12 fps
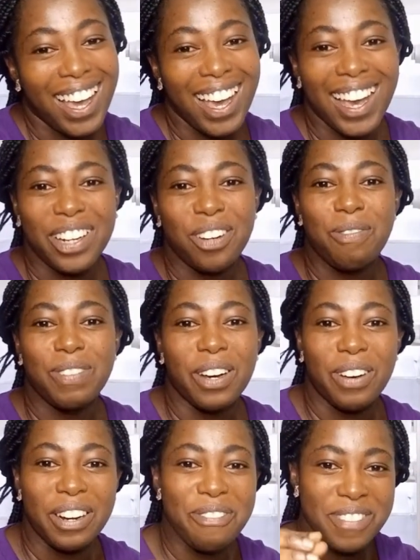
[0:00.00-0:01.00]
And he will be the
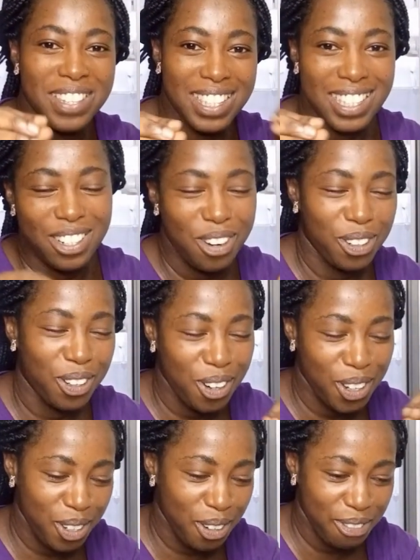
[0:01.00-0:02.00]
one feasting on all
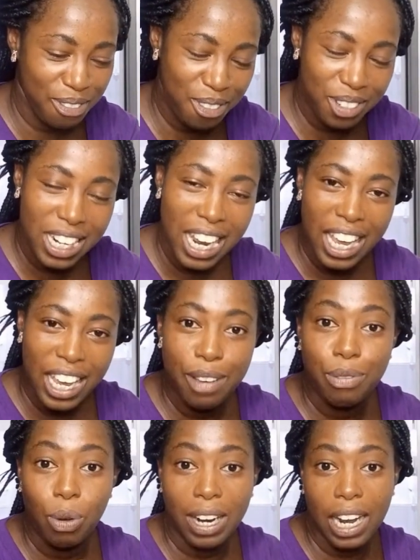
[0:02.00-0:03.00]
your food if
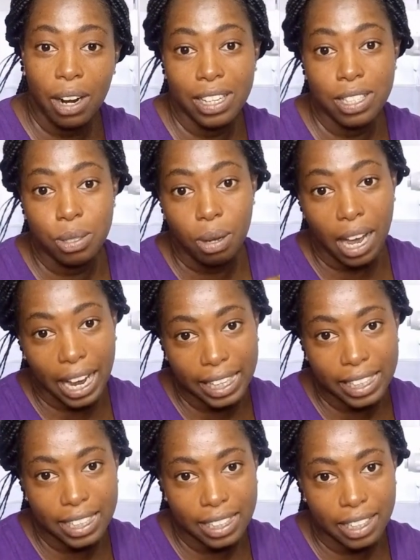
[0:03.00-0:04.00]
you allow it to
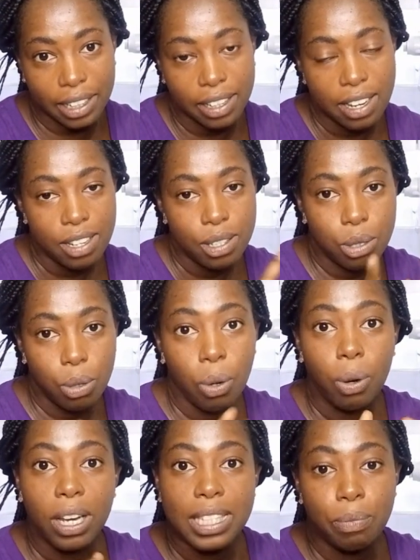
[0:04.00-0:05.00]
hide in there.
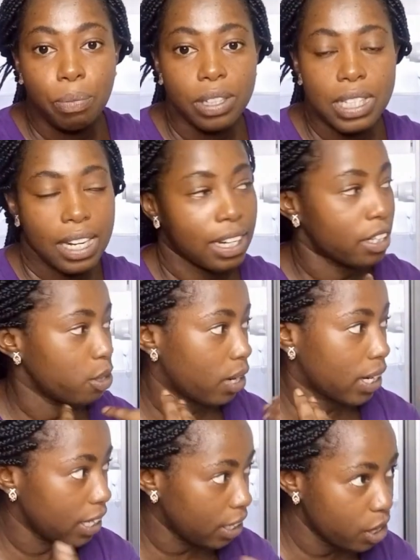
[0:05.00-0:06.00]
So it's important that you
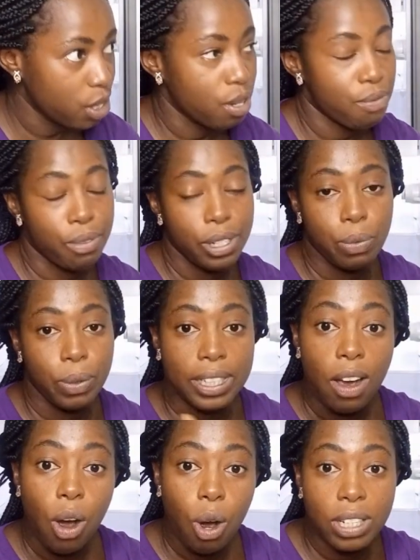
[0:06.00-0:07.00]
clean your fridge
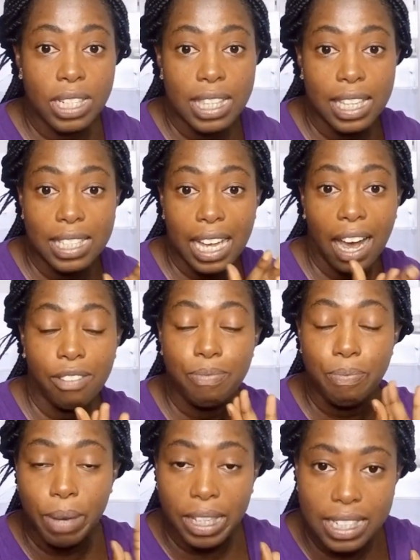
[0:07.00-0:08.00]
with all these things I have
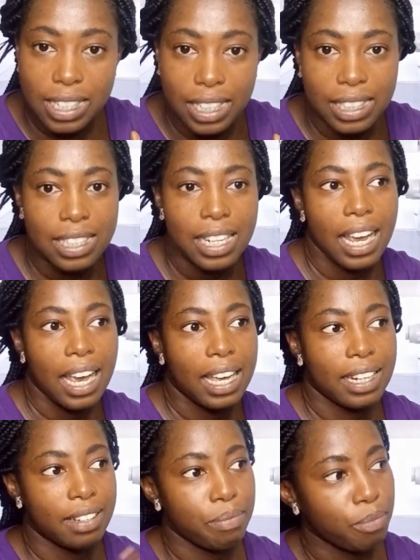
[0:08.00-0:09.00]
mentioned,
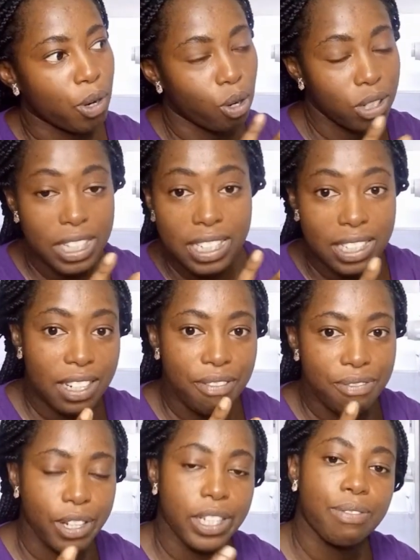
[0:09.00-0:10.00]
and then condition the
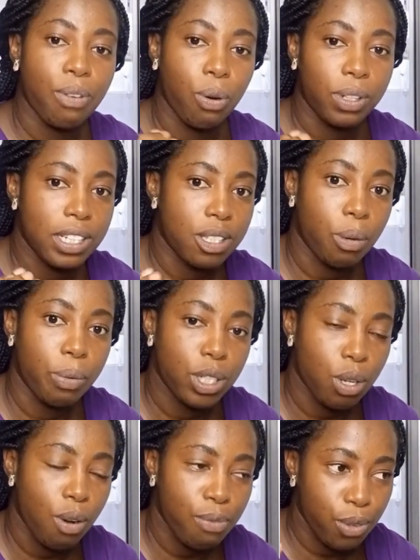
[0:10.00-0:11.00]
fridge for the storage
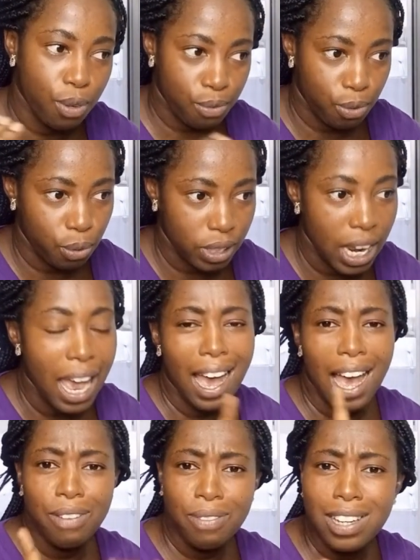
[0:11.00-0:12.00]
of your food.
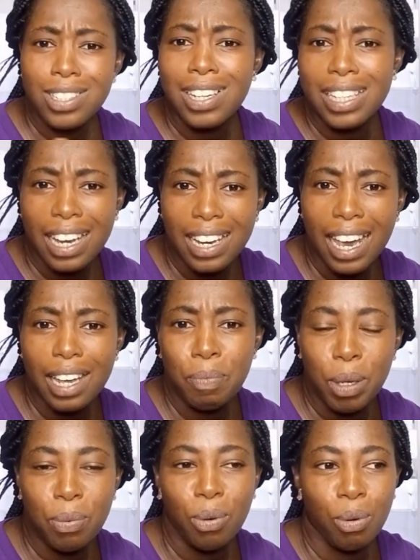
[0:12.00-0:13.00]
I've actually heard
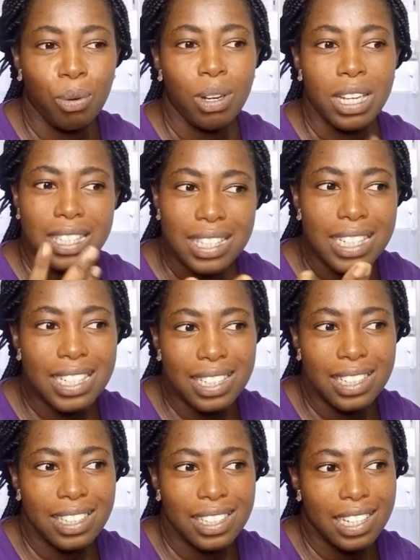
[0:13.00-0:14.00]
people
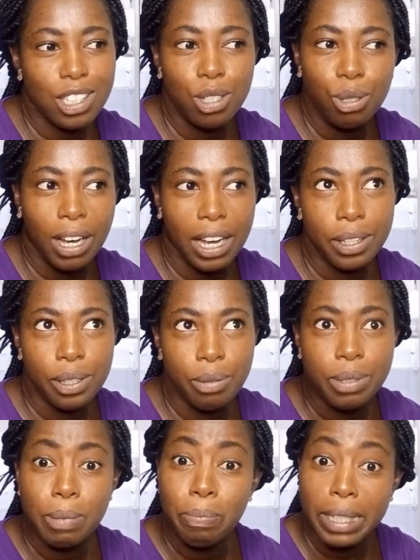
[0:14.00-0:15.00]
teaching that you can
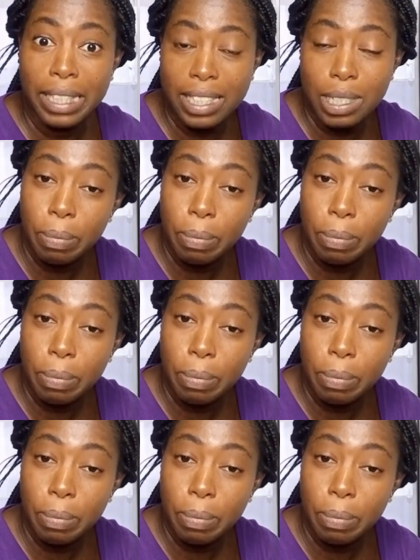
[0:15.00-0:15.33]
use bleach.